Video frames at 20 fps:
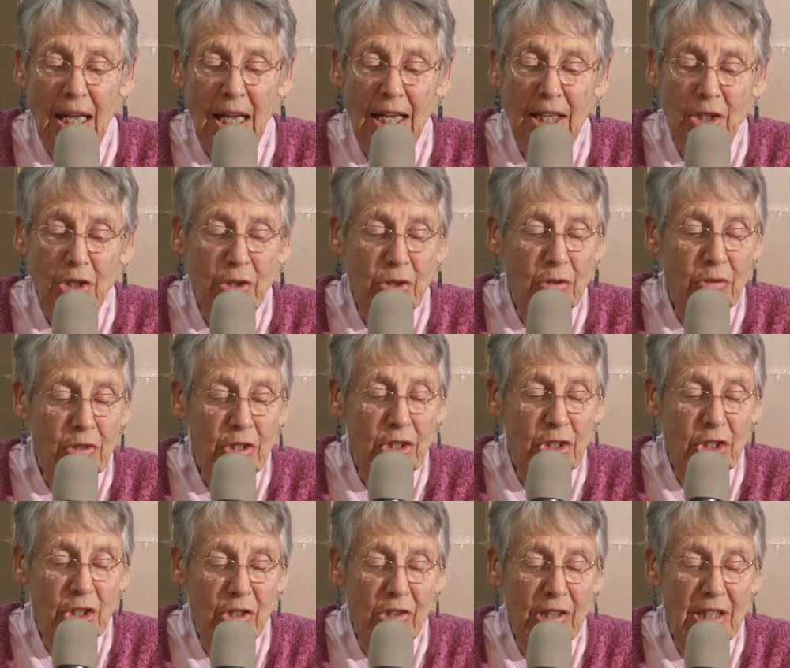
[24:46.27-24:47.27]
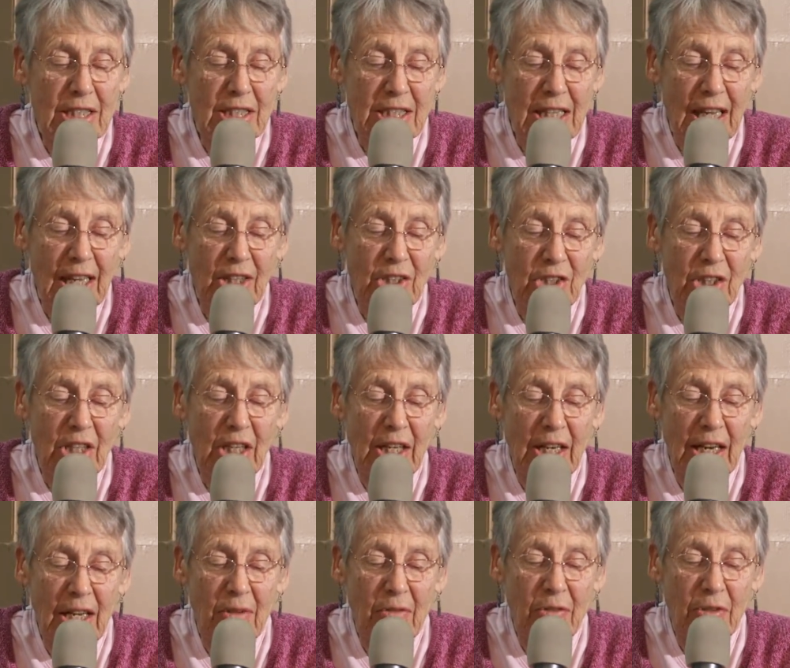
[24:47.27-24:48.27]
a student cheering section,
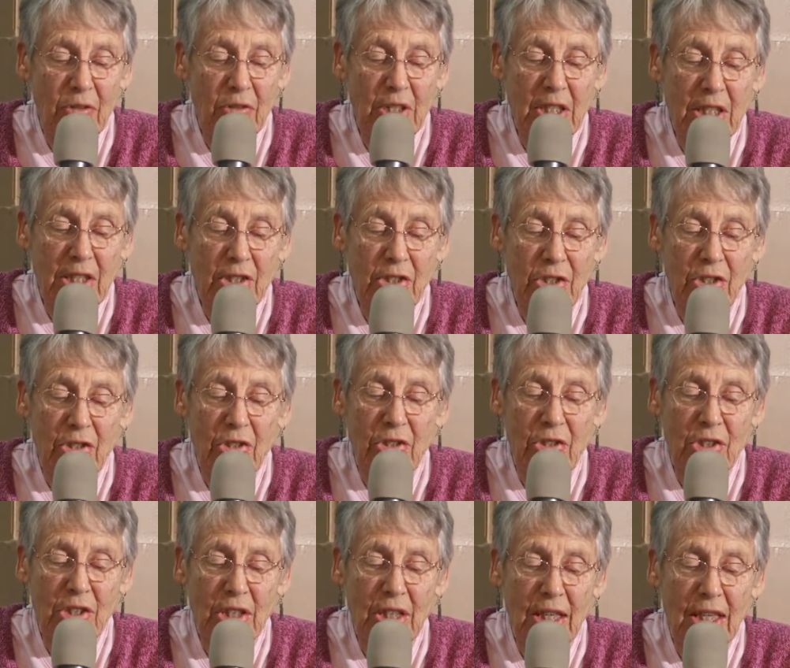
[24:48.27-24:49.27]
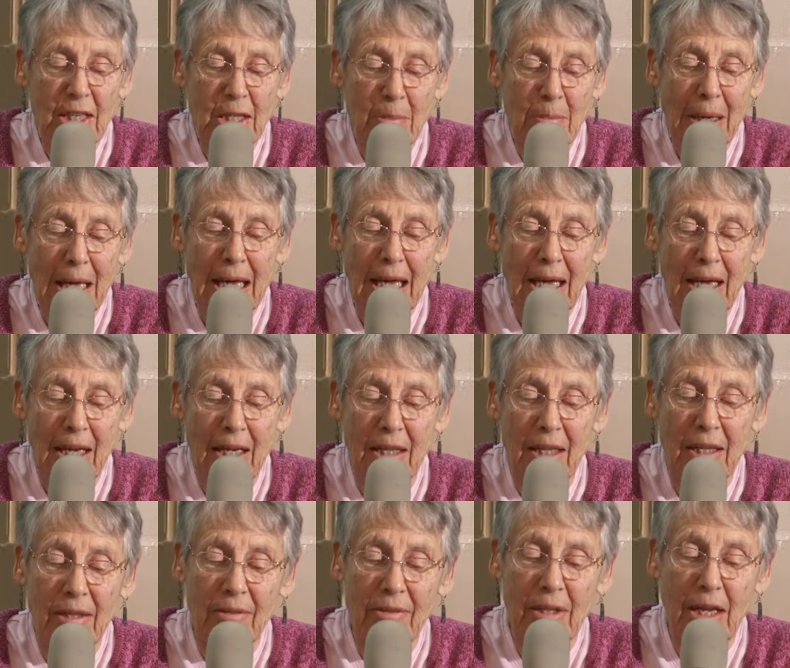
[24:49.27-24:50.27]
and a few teachers and the
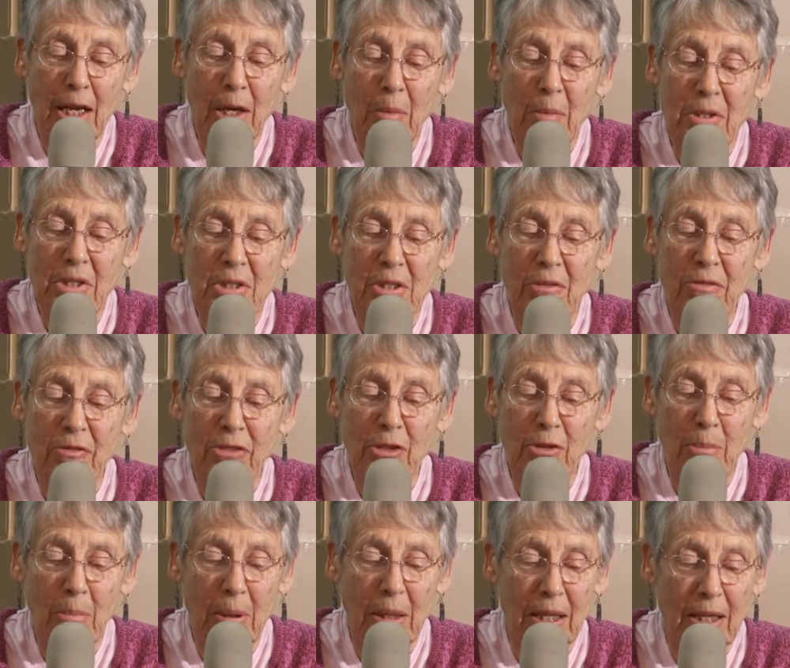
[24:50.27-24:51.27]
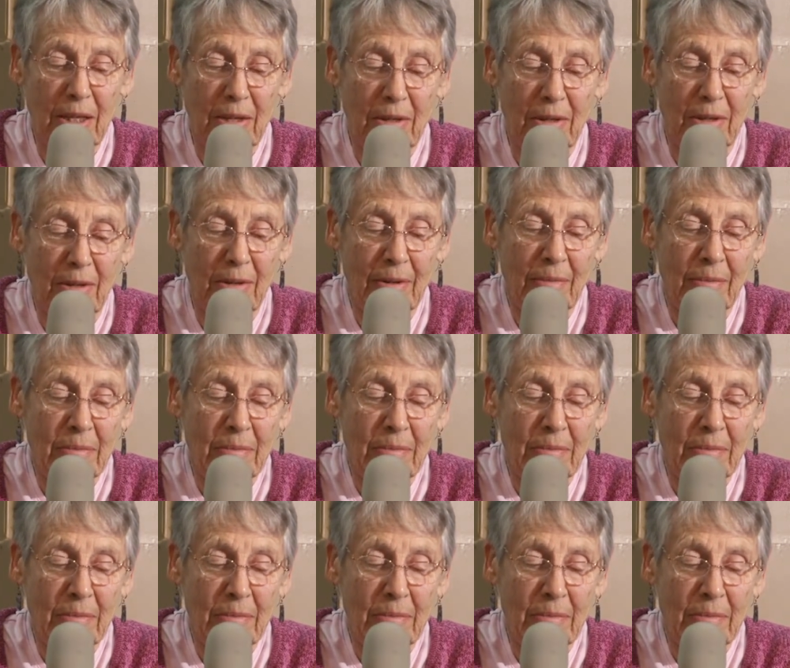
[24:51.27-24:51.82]
band. I was the flute player.